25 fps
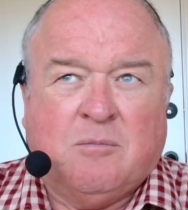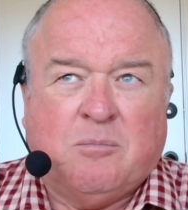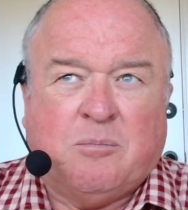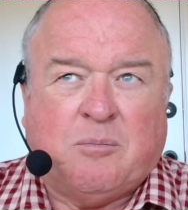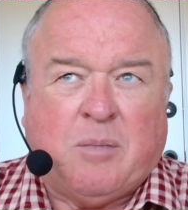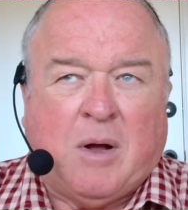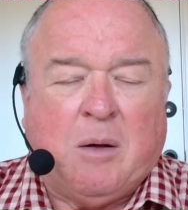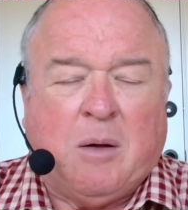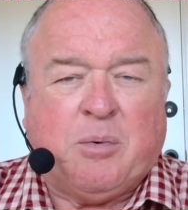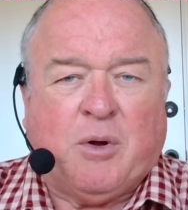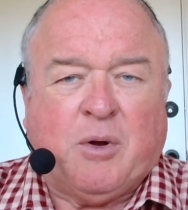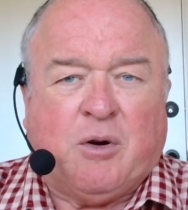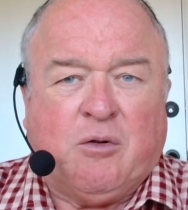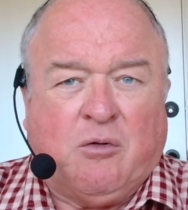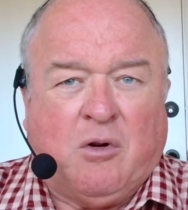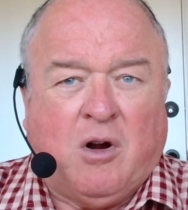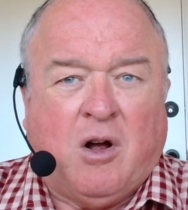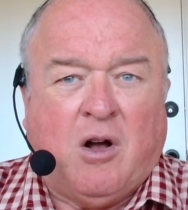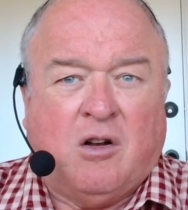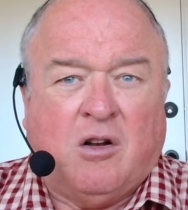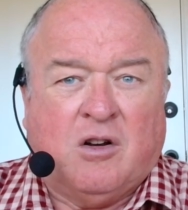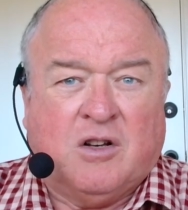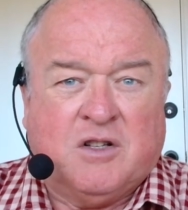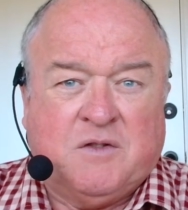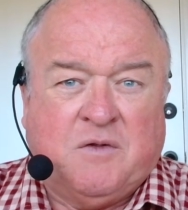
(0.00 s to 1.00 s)
Pump and
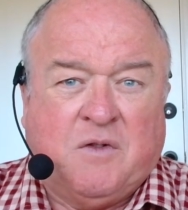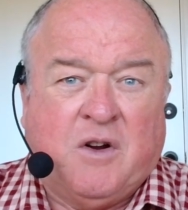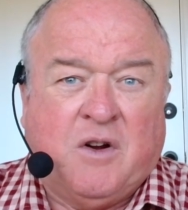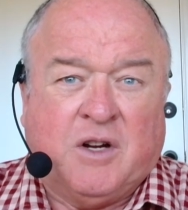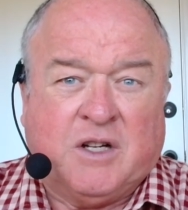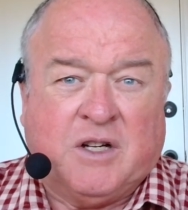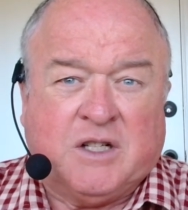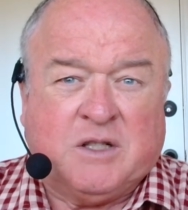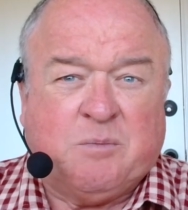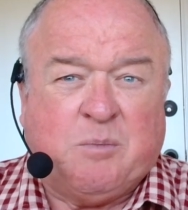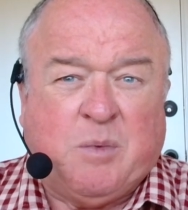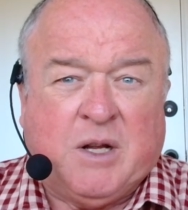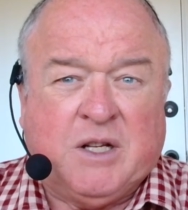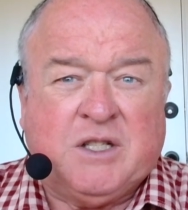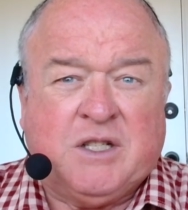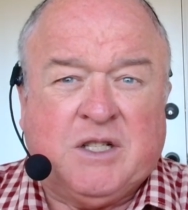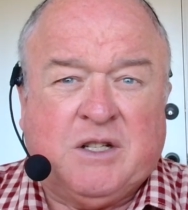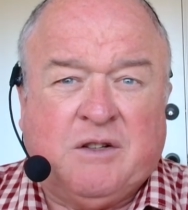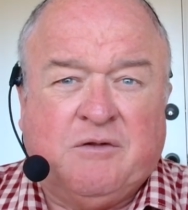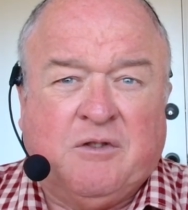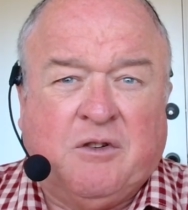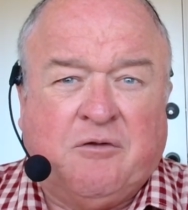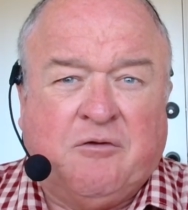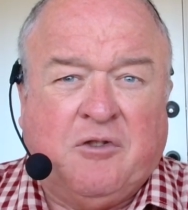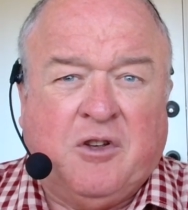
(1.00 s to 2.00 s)
roll is very
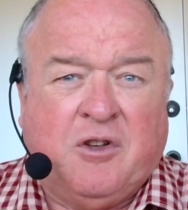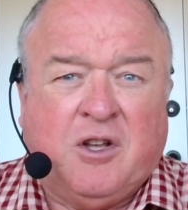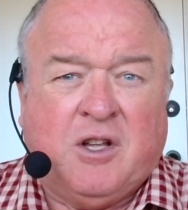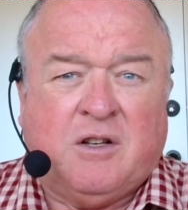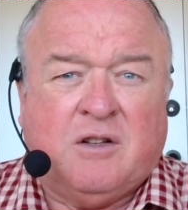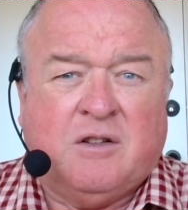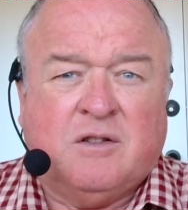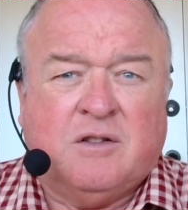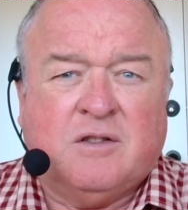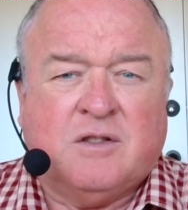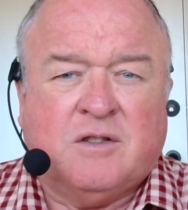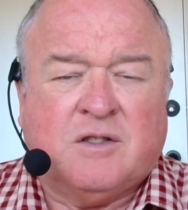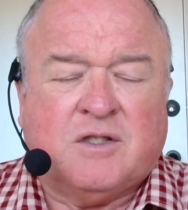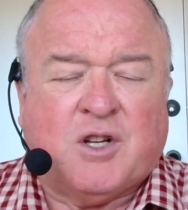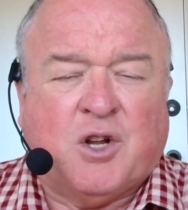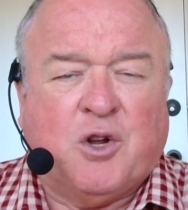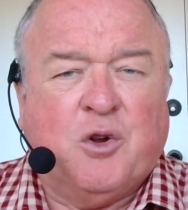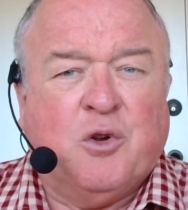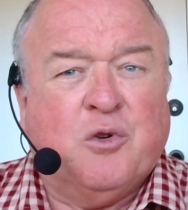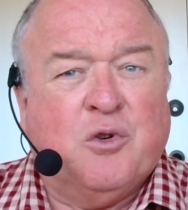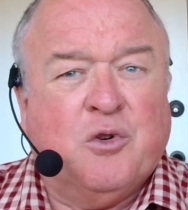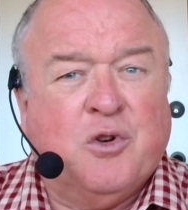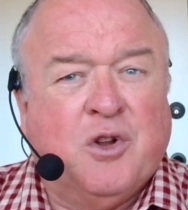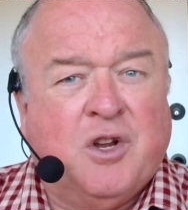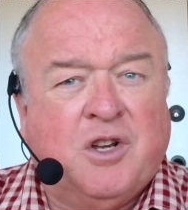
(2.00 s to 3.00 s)
expensive to fit, so
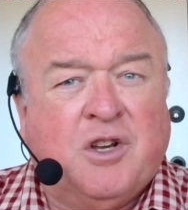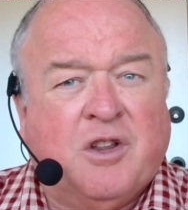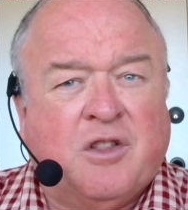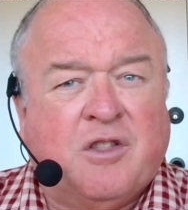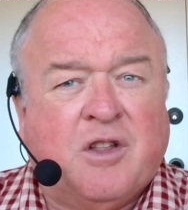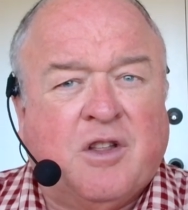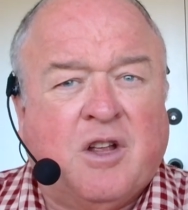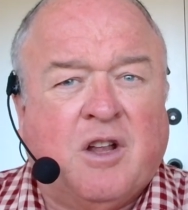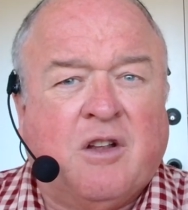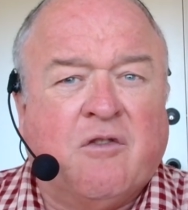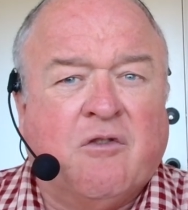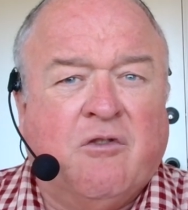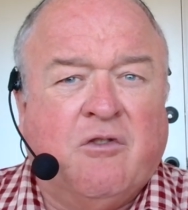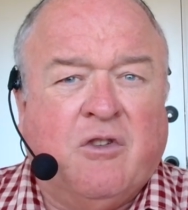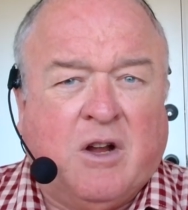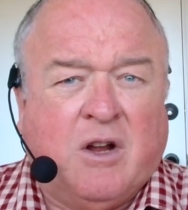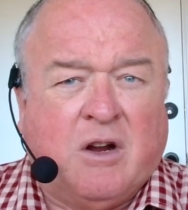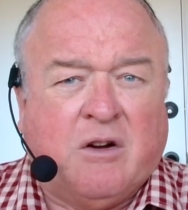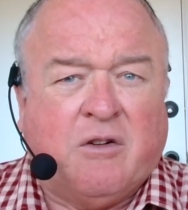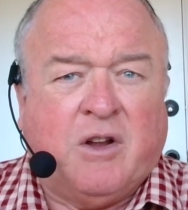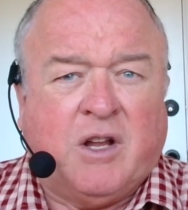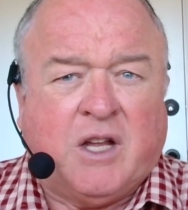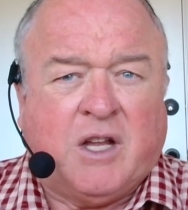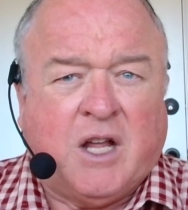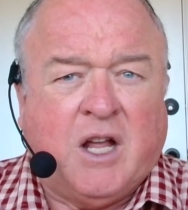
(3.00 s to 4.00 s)
you need to think
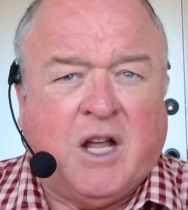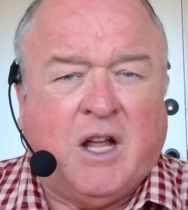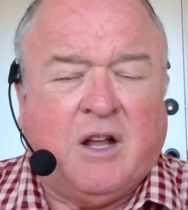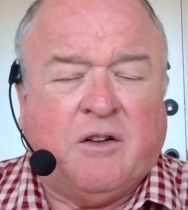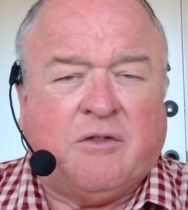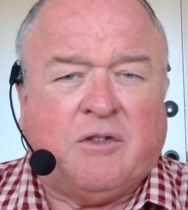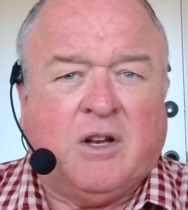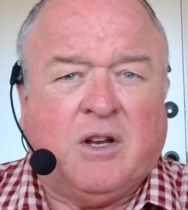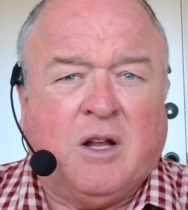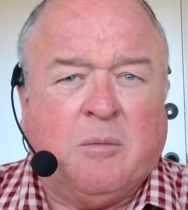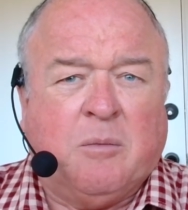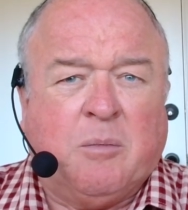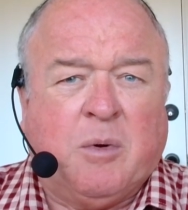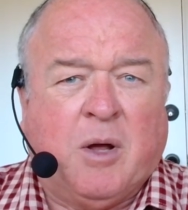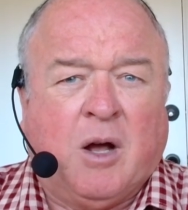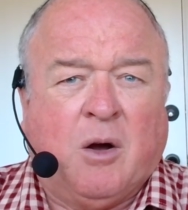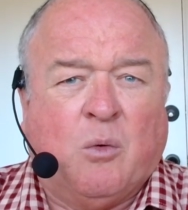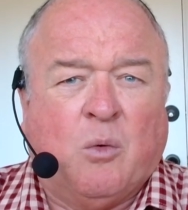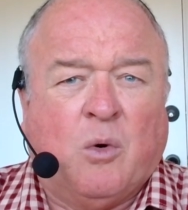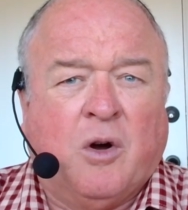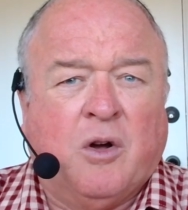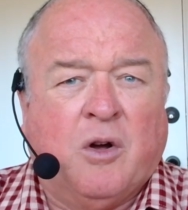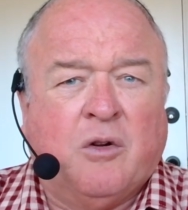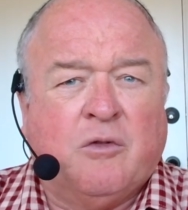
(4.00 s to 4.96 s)
very carefully about what